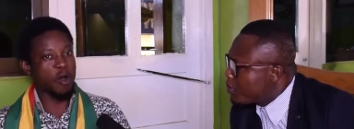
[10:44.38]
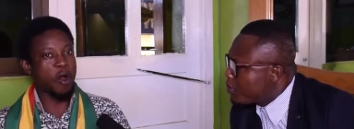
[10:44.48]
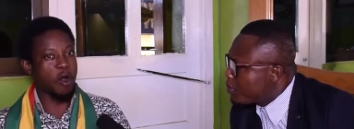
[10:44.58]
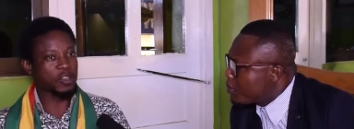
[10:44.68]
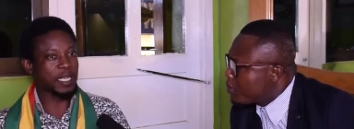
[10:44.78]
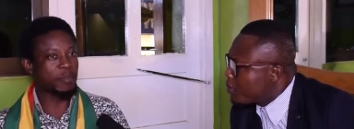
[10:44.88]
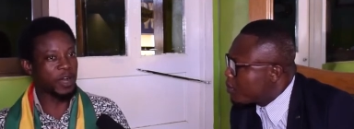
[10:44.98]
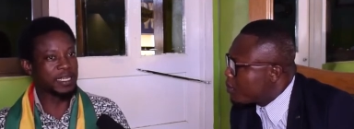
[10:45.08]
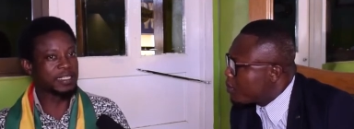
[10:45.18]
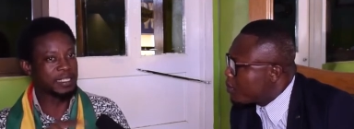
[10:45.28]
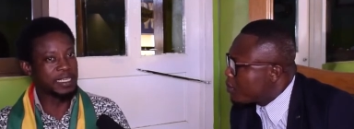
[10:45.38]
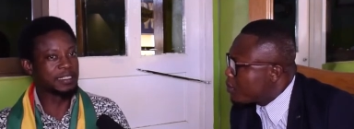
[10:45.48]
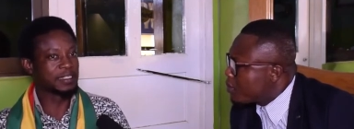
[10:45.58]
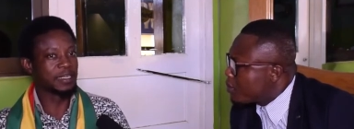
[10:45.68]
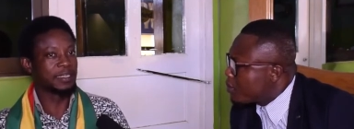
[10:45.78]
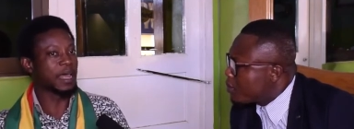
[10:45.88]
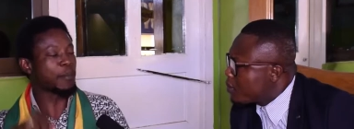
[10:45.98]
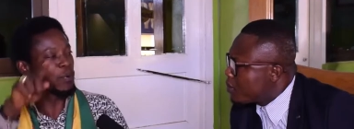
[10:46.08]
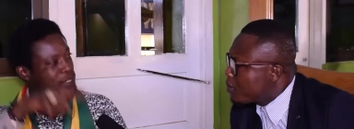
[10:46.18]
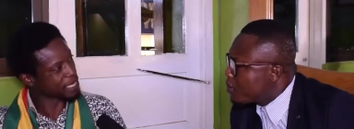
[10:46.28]
Speaker 1: or somebody sees
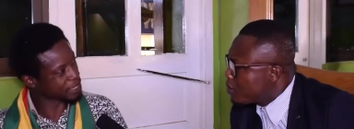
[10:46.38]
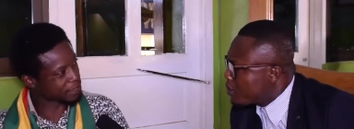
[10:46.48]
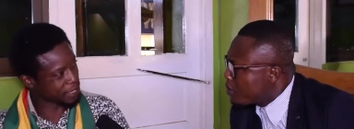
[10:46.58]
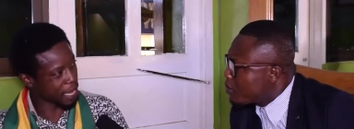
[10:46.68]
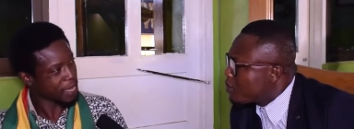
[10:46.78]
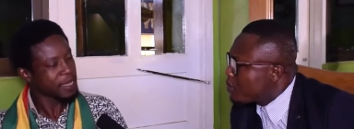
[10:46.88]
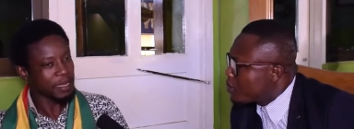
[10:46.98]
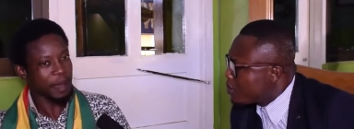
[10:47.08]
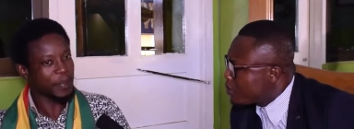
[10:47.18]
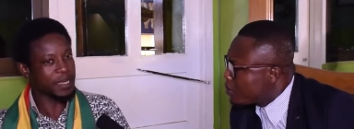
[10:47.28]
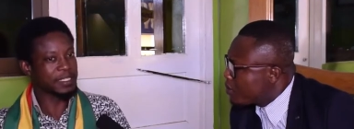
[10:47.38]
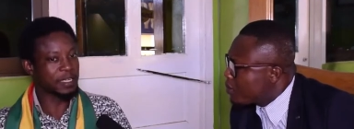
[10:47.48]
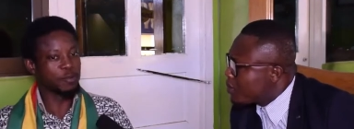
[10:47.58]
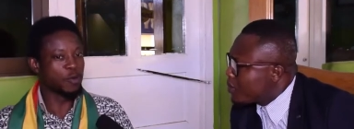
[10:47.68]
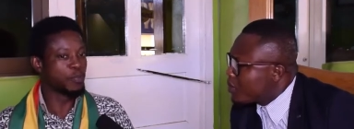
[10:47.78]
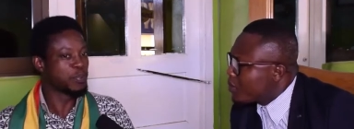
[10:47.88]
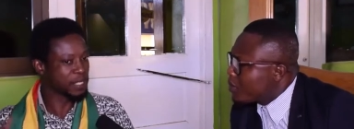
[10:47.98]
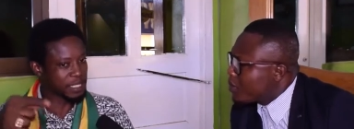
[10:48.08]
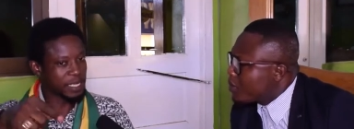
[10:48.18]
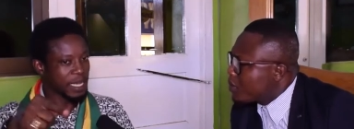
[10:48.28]
that potential, that person will
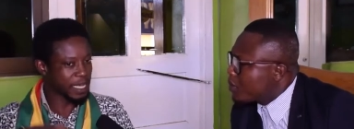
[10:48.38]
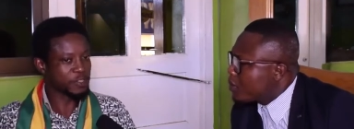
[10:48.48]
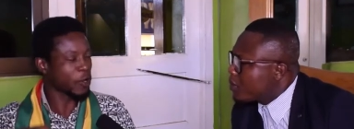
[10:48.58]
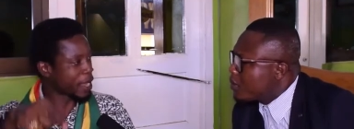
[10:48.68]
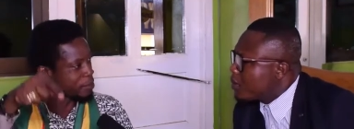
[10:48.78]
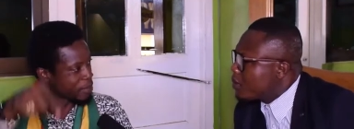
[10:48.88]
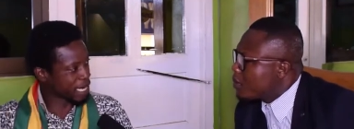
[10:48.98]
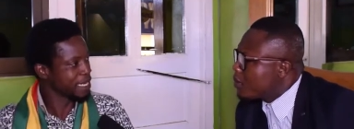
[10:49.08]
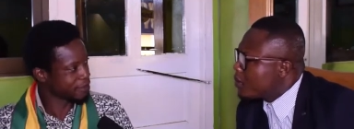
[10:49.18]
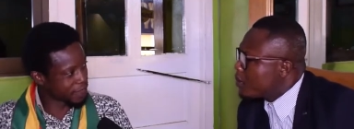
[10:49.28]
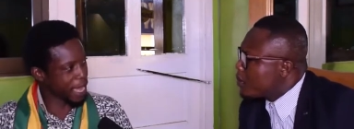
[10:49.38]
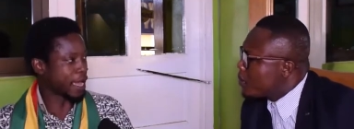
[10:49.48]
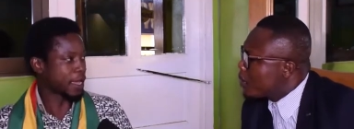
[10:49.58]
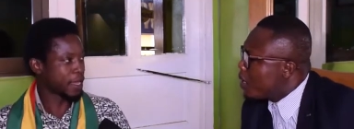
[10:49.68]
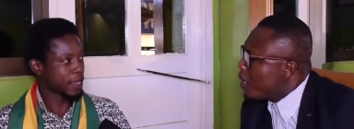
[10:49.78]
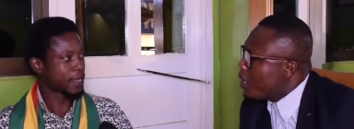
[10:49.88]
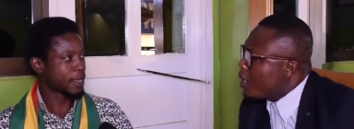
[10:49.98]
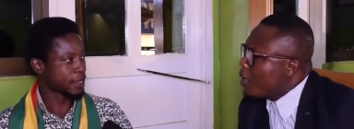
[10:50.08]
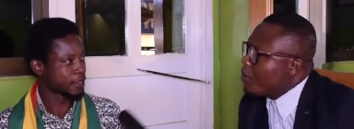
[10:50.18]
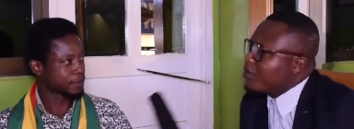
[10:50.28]
put his or her money there.
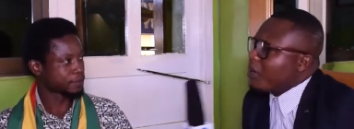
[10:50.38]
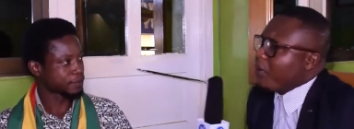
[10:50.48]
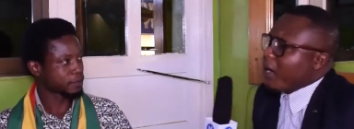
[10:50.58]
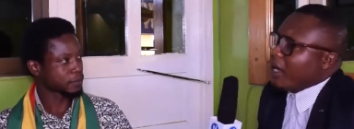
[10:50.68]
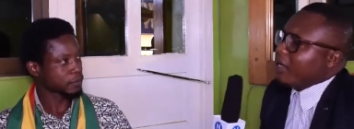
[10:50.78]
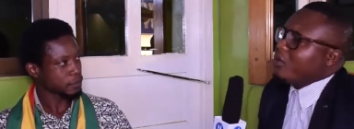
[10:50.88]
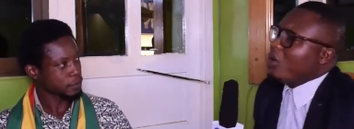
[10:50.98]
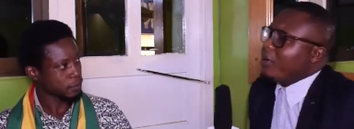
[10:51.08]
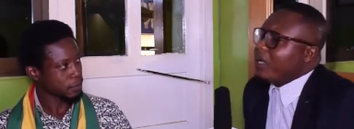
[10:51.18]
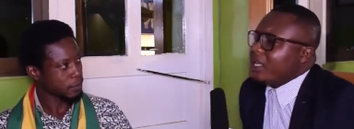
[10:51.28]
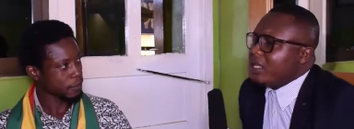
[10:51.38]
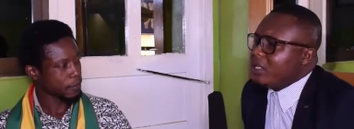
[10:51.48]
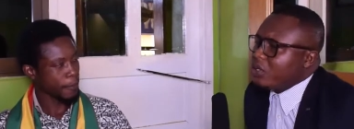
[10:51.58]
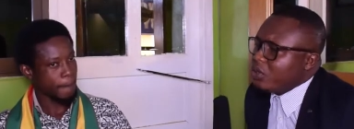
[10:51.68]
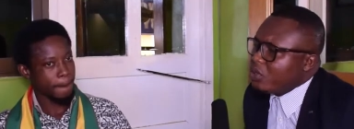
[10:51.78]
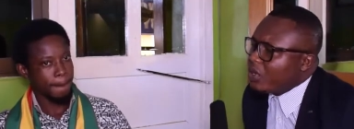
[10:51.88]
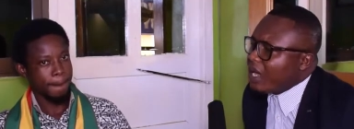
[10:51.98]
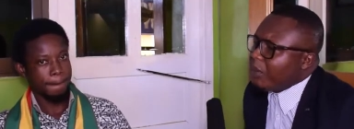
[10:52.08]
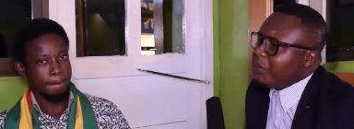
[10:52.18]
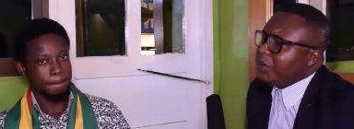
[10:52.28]
Speaker 2: Mister Prah, normally you, you
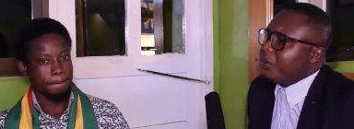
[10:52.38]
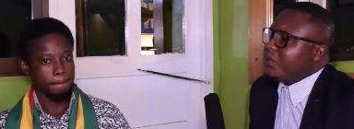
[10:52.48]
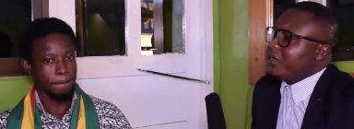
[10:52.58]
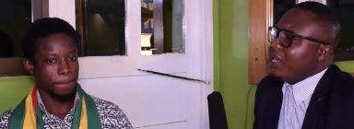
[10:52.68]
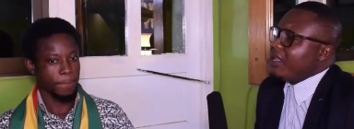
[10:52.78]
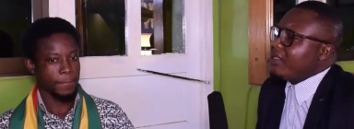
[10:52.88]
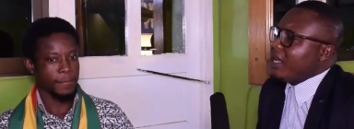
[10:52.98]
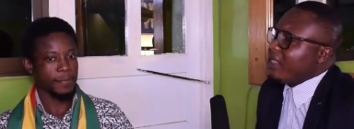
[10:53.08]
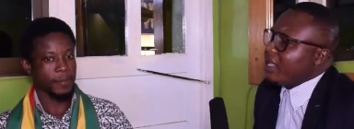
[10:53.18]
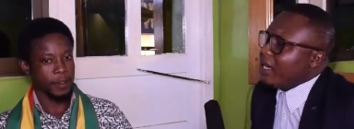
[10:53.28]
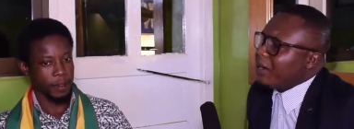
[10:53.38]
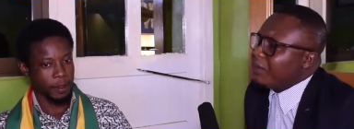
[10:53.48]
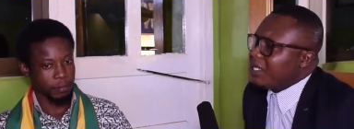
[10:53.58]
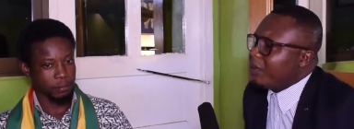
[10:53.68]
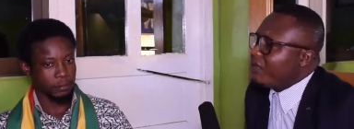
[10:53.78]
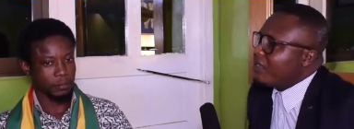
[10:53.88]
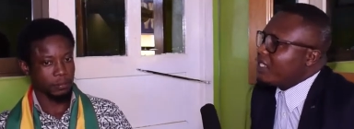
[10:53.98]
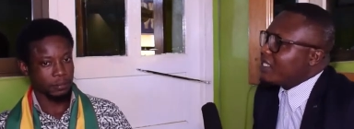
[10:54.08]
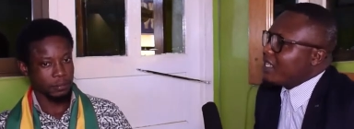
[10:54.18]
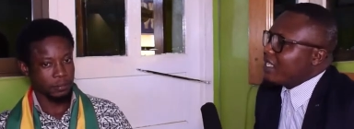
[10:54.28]
get people saying that um, some of
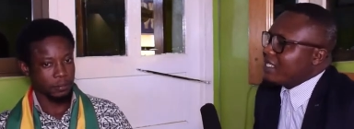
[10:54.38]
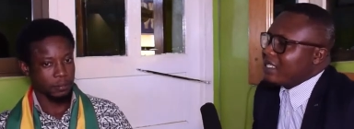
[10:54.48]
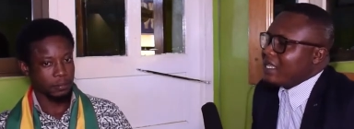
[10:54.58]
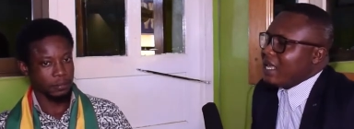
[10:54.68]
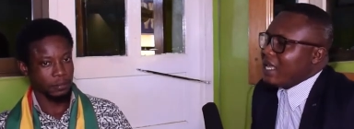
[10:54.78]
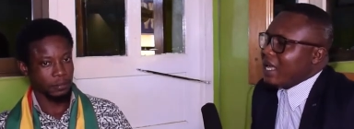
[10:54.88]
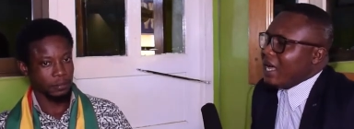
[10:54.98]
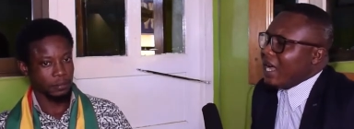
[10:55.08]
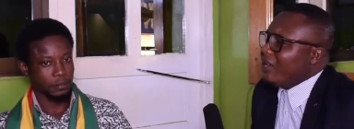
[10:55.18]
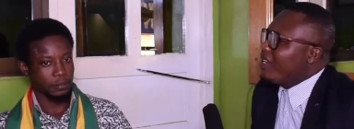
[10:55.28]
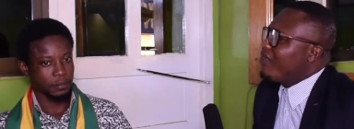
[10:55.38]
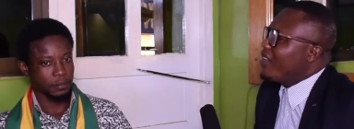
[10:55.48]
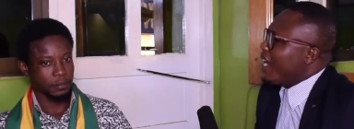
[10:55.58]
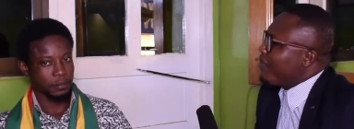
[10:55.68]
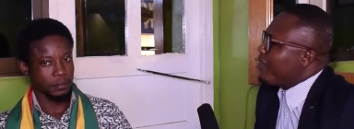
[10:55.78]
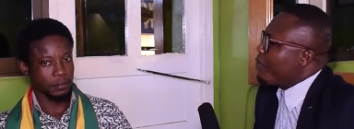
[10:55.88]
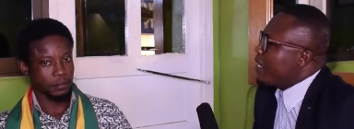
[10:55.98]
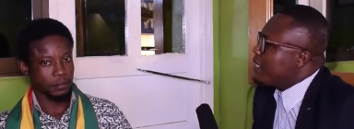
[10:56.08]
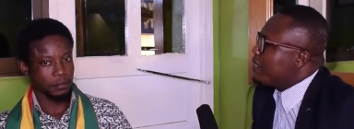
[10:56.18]
these things, I don't even have the money